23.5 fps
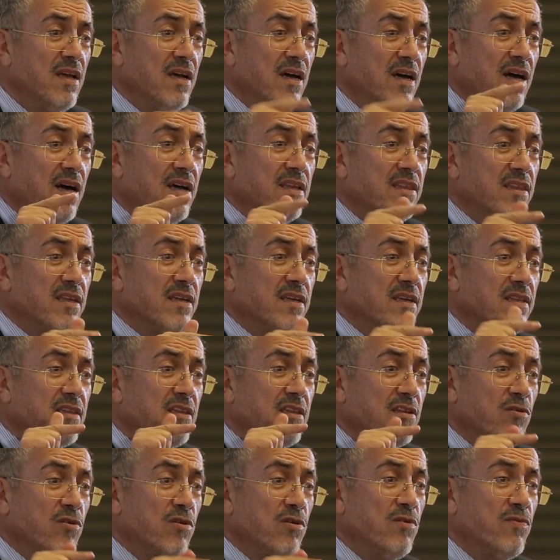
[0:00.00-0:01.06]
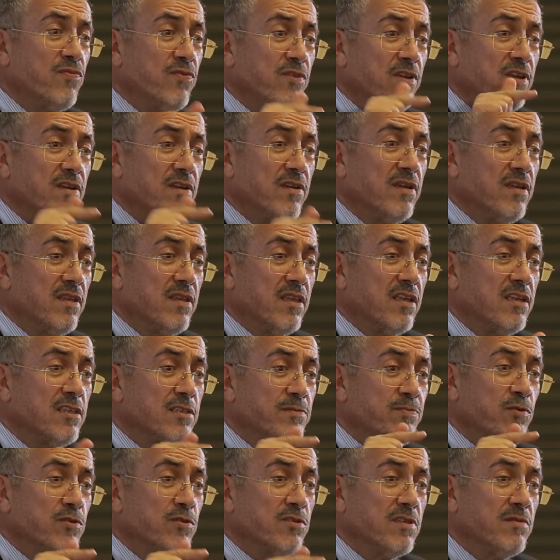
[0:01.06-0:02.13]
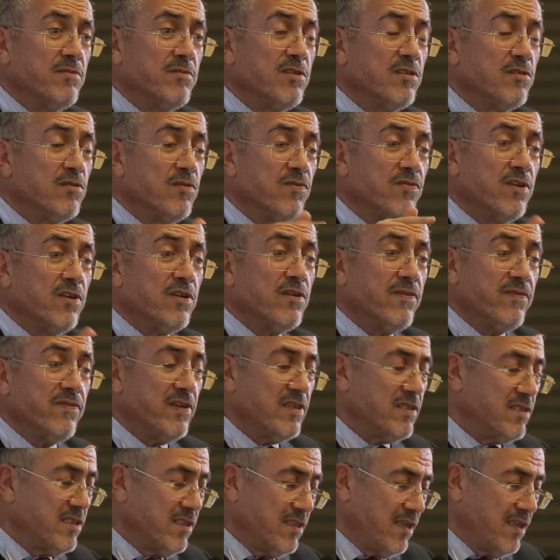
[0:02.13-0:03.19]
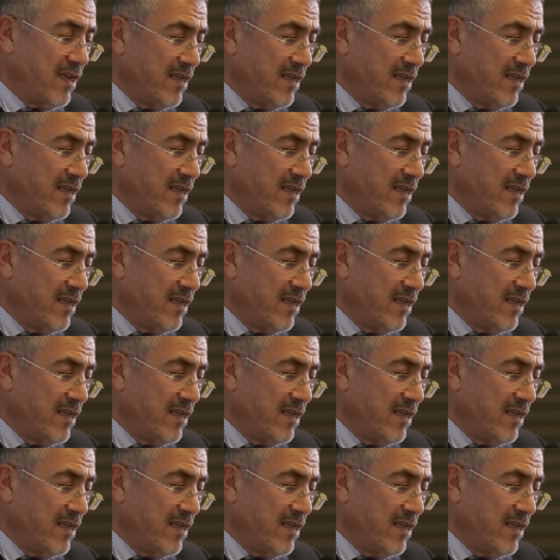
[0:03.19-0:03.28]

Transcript: I think the role of the responsibility of the university,